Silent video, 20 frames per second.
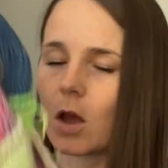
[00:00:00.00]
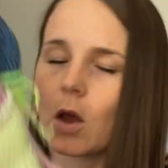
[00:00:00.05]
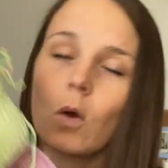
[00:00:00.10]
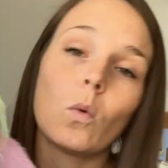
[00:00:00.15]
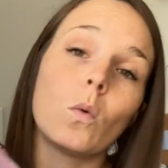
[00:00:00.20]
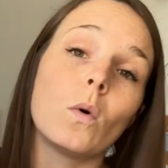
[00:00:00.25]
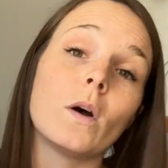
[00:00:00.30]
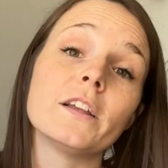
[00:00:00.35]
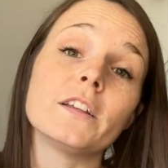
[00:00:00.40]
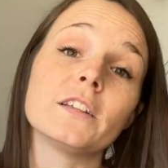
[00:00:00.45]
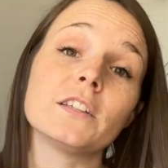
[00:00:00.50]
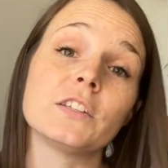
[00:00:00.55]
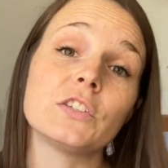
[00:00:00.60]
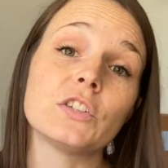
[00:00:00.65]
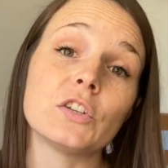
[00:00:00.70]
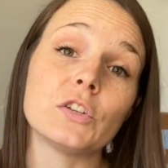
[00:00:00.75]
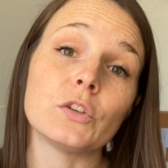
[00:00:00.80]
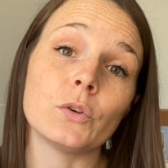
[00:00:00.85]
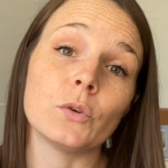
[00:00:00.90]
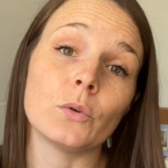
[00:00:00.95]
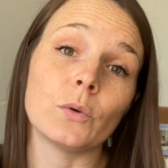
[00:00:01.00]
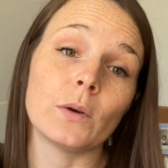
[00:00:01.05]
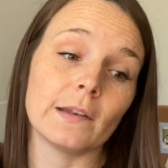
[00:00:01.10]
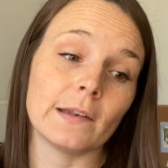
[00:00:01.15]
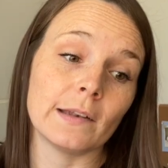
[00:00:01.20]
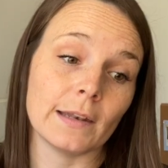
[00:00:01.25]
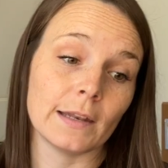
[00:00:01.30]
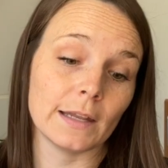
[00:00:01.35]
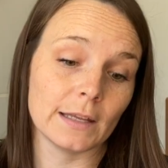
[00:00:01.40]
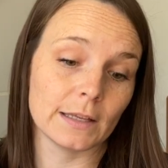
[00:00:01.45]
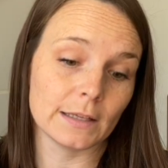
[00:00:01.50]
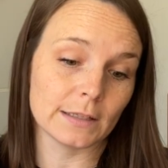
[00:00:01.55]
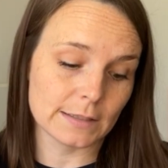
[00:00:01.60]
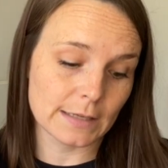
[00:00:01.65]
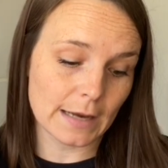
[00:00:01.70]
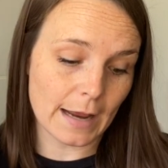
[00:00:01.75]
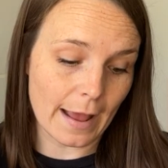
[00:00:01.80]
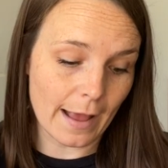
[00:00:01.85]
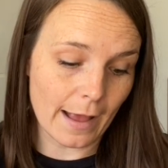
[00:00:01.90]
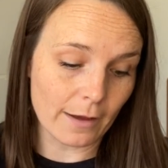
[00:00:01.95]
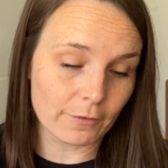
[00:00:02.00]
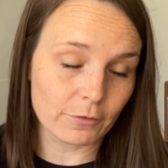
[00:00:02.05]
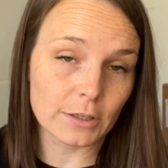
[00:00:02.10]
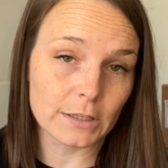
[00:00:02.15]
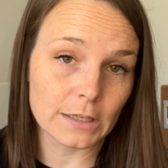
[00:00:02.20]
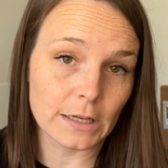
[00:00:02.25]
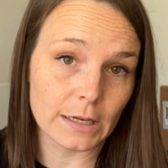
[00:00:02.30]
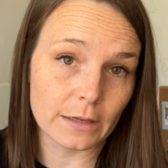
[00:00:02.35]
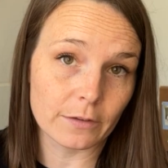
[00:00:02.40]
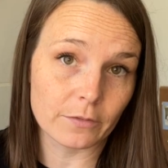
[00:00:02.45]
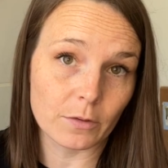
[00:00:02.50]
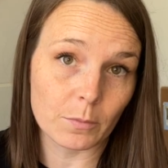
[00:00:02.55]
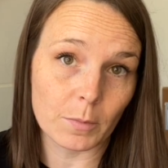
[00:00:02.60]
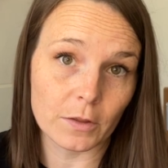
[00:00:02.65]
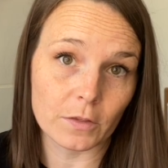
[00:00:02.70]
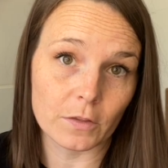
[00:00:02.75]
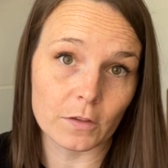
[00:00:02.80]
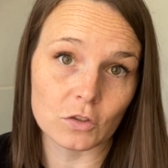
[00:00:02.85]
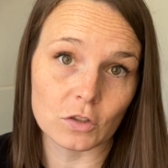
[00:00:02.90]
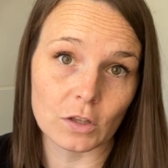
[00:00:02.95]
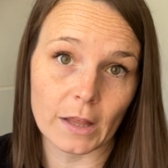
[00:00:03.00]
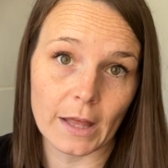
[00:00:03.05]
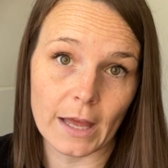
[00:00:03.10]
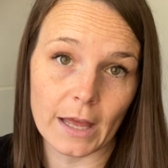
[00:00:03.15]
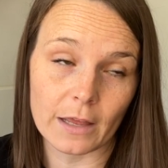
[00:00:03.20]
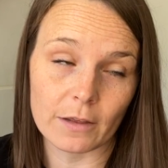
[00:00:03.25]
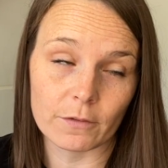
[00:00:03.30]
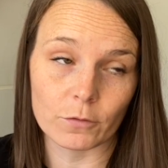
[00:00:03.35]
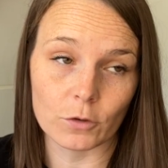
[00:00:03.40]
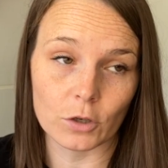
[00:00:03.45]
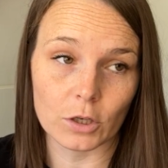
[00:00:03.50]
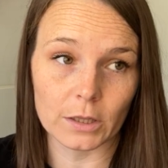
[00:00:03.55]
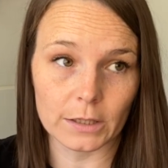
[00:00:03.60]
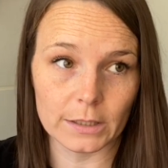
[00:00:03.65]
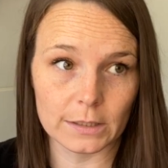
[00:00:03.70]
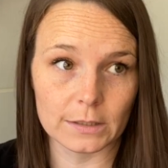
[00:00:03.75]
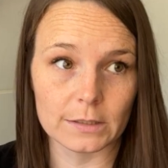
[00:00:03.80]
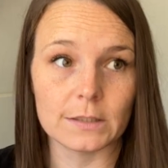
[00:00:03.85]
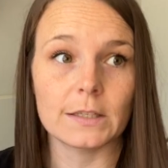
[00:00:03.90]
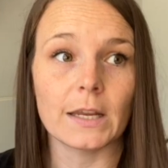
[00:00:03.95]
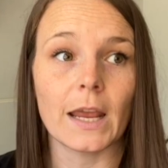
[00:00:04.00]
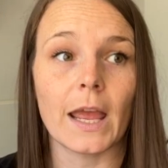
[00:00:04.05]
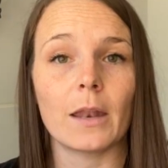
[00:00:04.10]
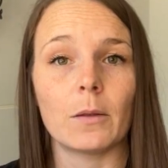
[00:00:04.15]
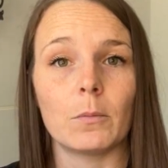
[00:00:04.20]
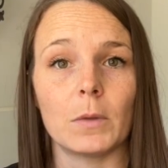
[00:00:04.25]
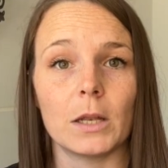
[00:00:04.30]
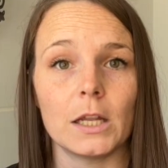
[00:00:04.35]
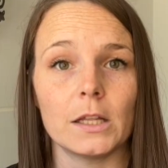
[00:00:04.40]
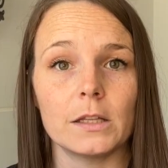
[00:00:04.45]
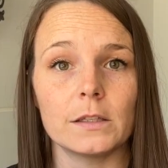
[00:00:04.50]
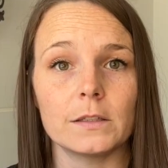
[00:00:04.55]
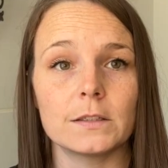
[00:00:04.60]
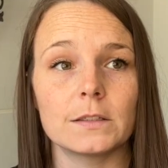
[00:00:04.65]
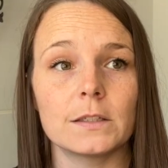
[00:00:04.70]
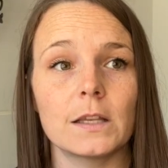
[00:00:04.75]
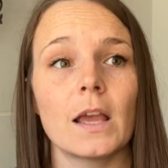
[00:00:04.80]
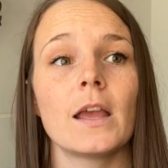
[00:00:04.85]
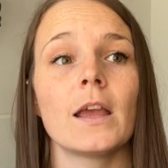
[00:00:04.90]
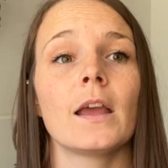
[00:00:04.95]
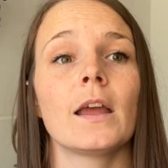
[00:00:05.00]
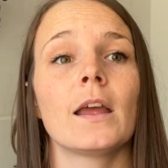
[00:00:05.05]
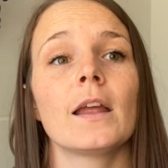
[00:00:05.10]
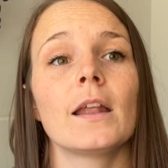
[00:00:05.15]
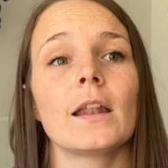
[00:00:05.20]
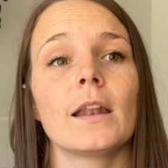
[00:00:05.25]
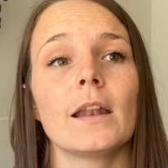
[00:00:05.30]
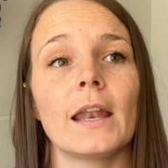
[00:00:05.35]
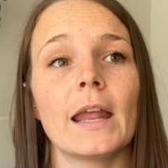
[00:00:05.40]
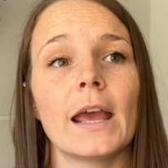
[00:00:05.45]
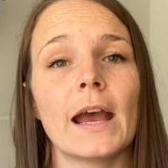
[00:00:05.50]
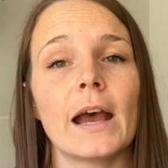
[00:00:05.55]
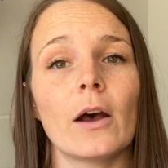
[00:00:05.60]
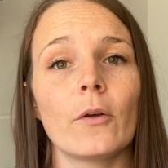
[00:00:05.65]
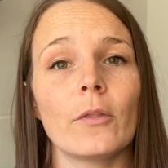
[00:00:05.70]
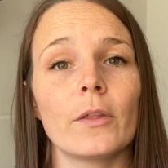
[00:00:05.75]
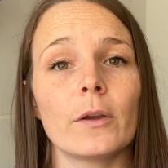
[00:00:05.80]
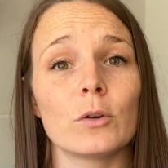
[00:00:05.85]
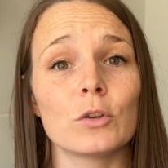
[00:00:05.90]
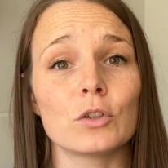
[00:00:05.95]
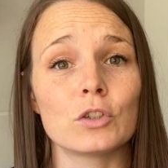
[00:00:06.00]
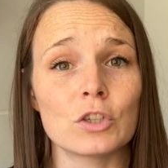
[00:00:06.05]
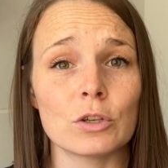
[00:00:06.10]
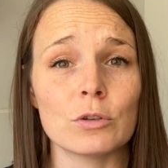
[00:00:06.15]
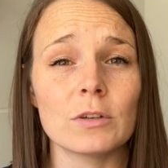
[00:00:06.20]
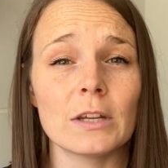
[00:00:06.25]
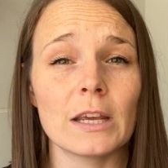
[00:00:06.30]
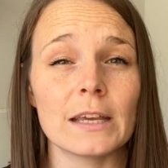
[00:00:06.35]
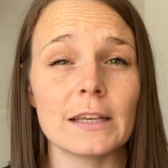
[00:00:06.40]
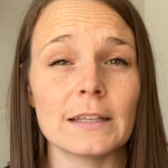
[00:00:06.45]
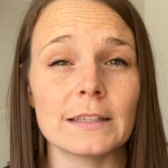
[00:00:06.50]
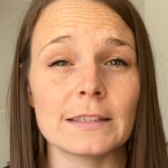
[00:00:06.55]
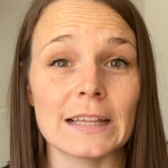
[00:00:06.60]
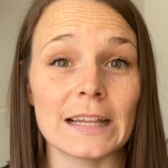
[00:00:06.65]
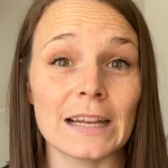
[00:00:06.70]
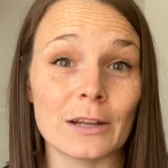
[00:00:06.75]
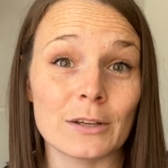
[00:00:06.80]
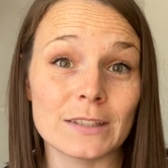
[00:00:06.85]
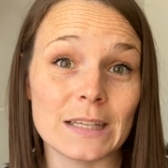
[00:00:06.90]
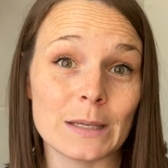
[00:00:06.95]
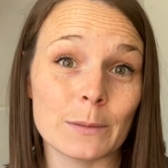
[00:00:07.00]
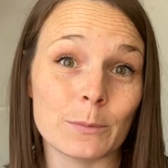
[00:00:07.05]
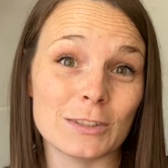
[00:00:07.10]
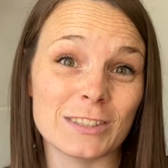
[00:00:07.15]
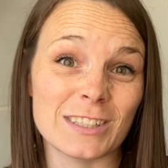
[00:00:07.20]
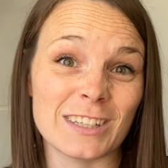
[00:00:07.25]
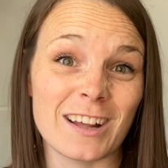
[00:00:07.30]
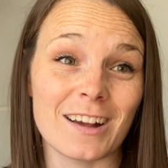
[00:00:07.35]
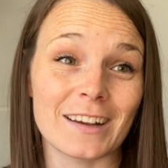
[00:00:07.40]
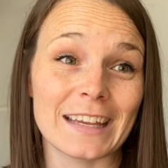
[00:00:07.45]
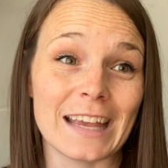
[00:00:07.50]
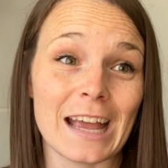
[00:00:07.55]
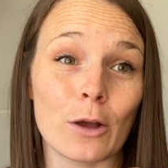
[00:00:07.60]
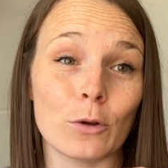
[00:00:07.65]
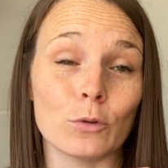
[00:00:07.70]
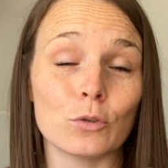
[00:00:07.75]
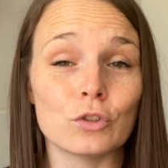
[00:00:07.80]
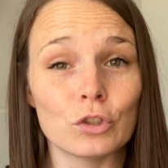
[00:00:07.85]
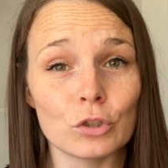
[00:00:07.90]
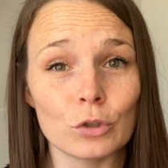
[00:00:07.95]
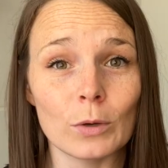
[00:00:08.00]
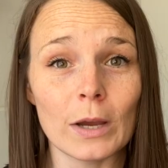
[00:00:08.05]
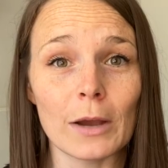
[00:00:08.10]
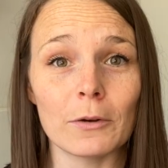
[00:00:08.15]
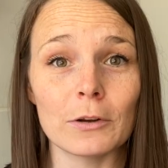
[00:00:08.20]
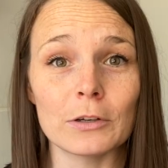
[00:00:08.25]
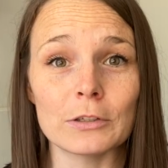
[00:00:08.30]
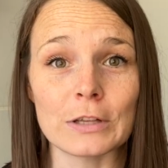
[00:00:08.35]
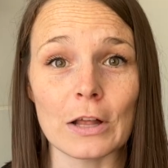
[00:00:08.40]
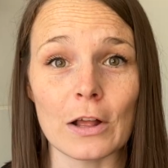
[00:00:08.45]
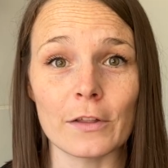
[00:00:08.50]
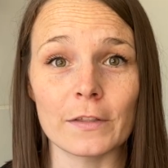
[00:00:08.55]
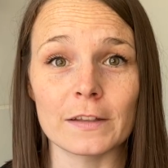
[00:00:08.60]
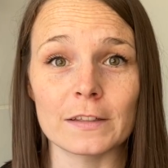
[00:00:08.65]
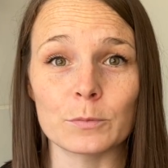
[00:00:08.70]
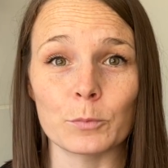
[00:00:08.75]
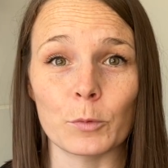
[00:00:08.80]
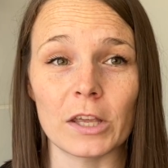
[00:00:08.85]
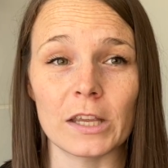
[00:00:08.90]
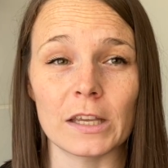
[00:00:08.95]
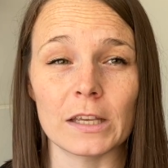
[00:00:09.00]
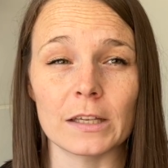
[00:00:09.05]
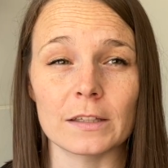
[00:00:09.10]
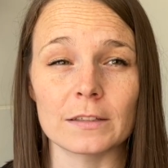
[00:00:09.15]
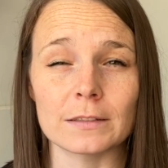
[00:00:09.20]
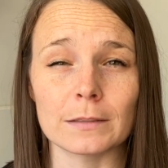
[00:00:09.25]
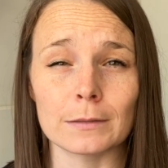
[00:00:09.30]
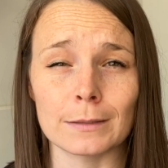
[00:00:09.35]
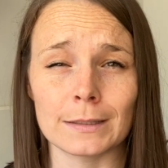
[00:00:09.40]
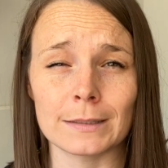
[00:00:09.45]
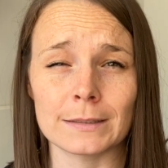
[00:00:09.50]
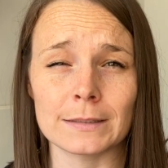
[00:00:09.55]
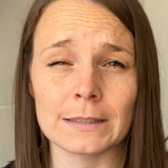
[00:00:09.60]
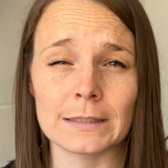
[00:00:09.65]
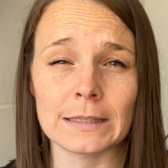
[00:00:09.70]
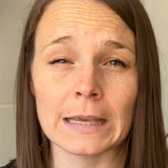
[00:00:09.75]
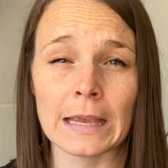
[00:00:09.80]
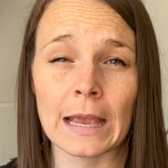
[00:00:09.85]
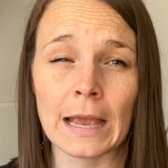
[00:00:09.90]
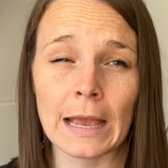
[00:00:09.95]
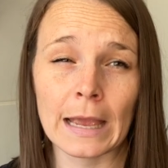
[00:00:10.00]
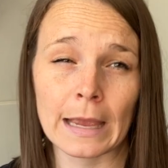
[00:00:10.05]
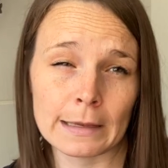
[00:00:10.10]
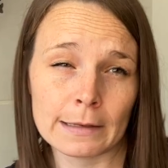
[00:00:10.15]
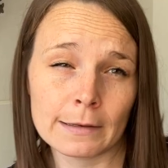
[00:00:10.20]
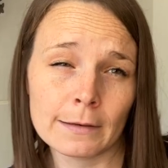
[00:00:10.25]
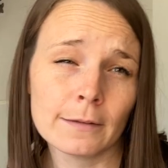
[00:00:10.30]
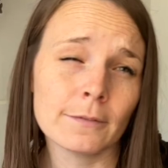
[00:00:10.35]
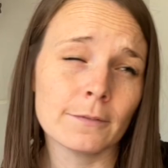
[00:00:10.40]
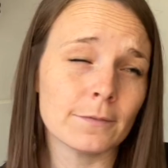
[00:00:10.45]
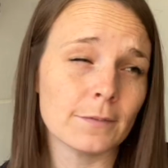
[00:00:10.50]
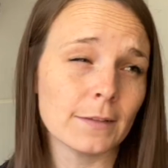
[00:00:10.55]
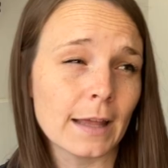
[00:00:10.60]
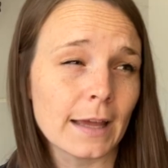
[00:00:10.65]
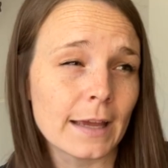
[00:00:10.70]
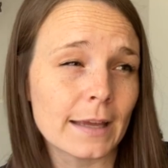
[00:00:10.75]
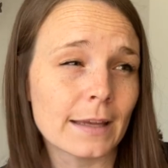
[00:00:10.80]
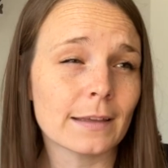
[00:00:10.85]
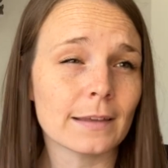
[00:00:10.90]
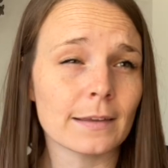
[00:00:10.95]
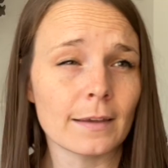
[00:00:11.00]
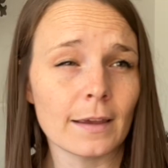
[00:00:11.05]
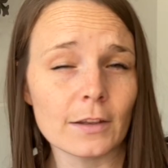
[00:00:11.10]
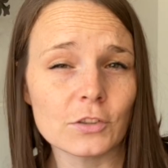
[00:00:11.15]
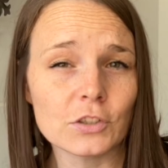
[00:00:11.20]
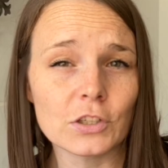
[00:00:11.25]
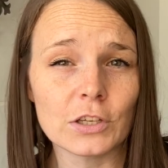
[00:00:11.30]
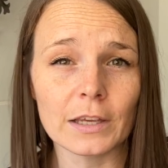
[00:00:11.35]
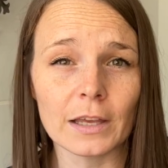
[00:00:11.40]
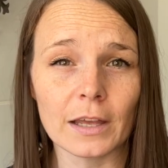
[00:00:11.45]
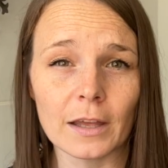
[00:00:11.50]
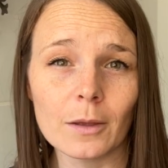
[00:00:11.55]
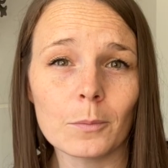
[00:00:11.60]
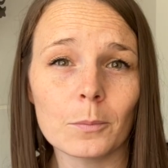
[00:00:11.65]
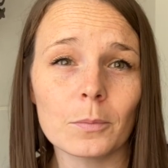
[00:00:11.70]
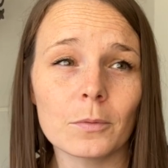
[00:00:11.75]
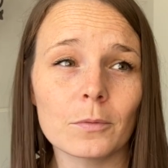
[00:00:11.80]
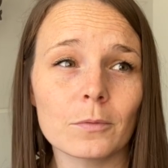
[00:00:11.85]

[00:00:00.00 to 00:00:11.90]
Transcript: was to knit every day of the month of July for at least 10 minutes. Now, there were 2 days that I was able to knock out 2 hours on this blanket, so that's kind of like catching up,